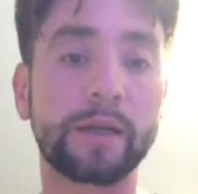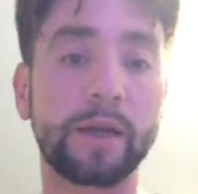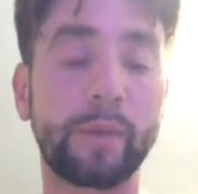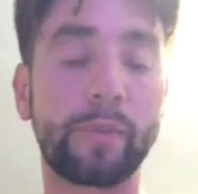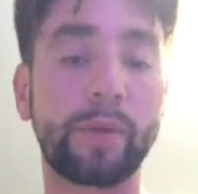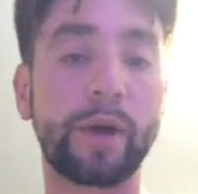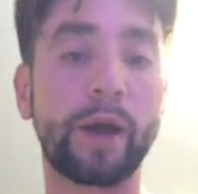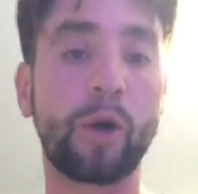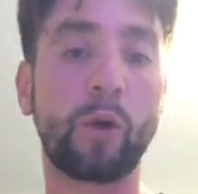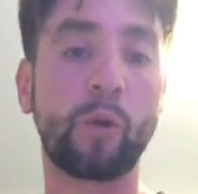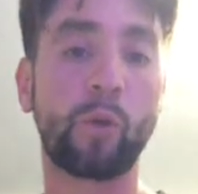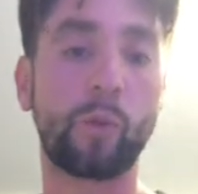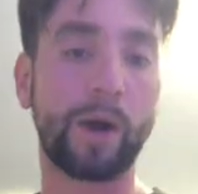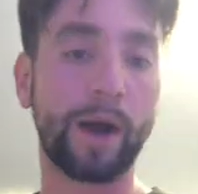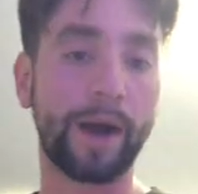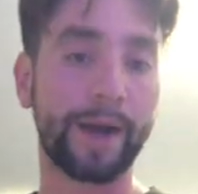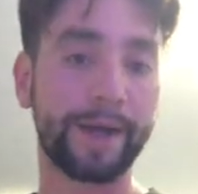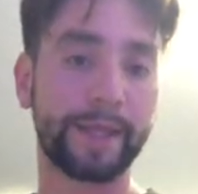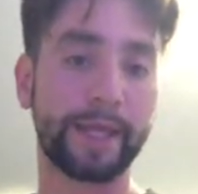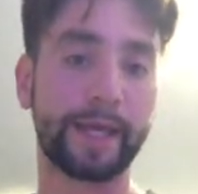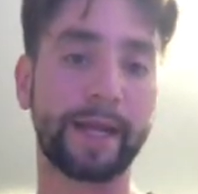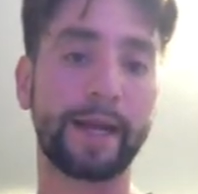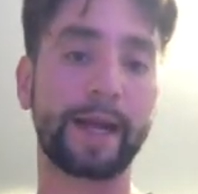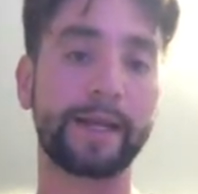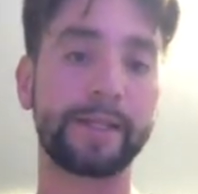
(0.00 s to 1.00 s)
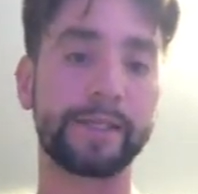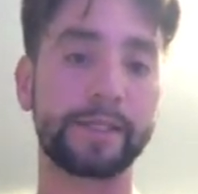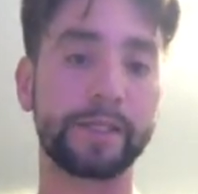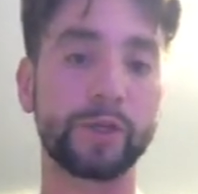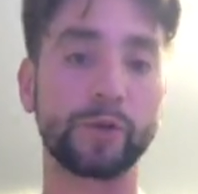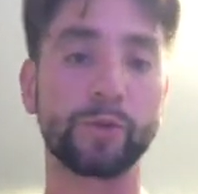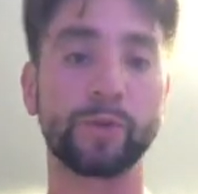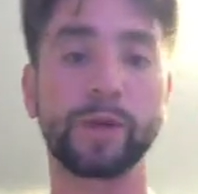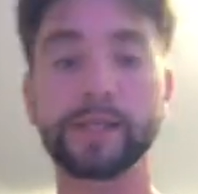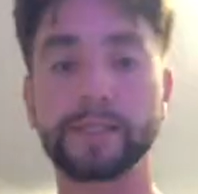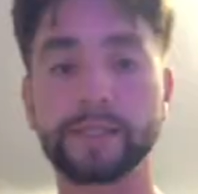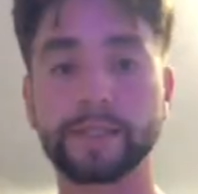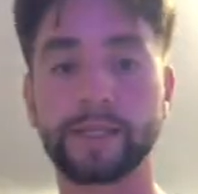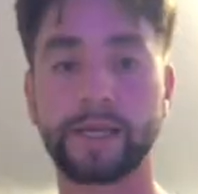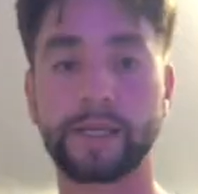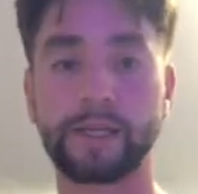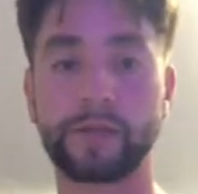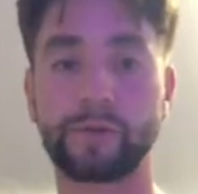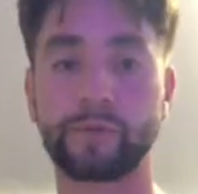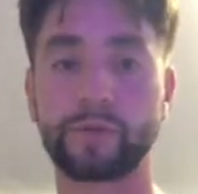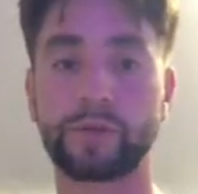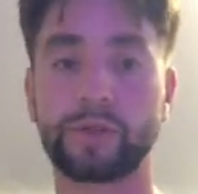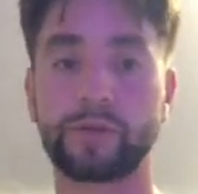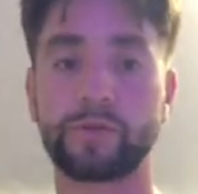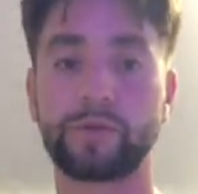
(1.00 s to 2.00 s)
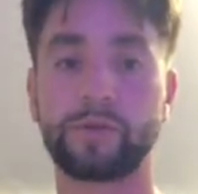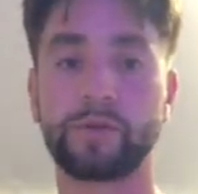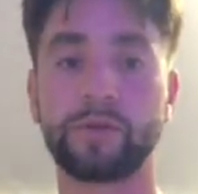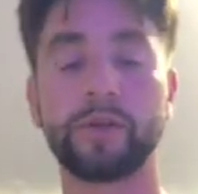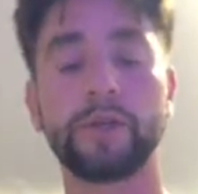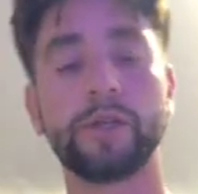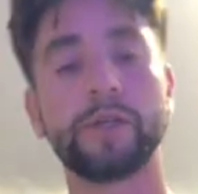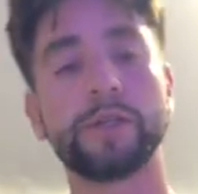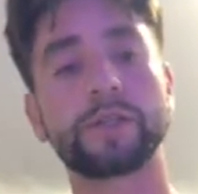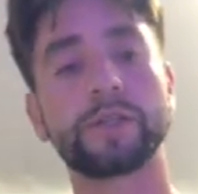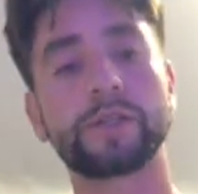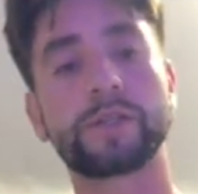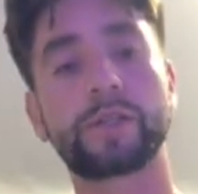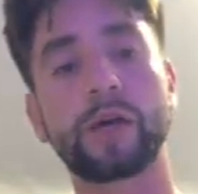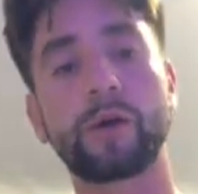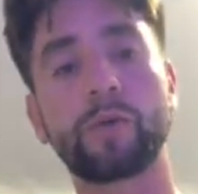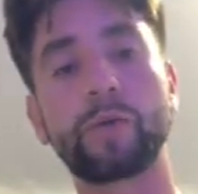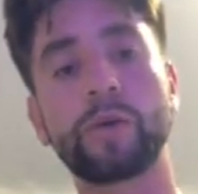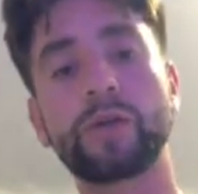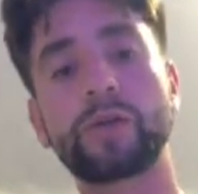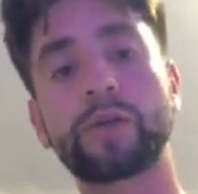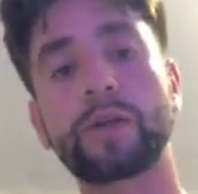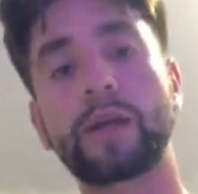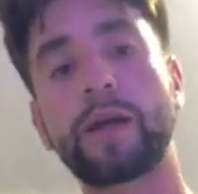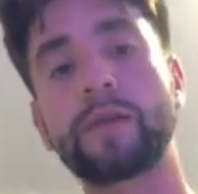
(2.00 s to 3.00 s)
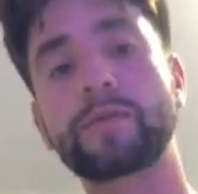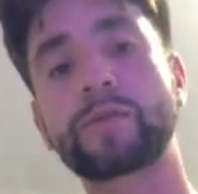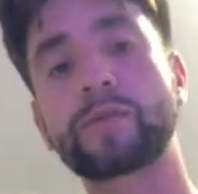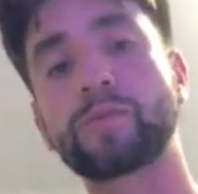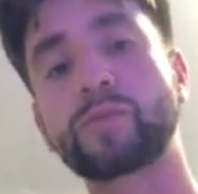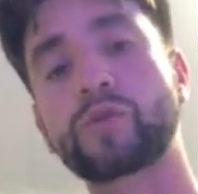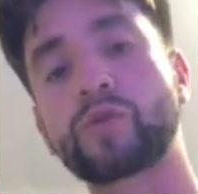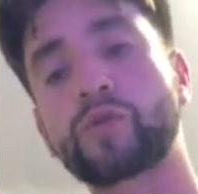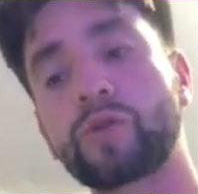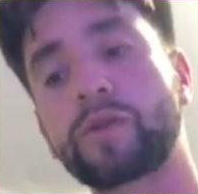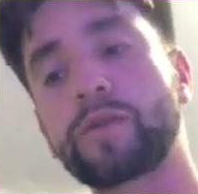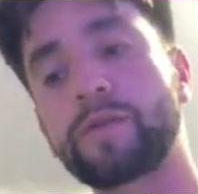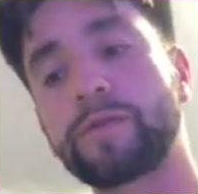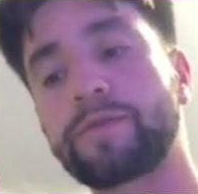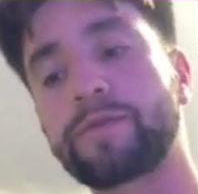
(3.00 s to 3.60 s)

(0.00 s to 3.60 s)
about why that idea resonated with you, so that way you can have some sort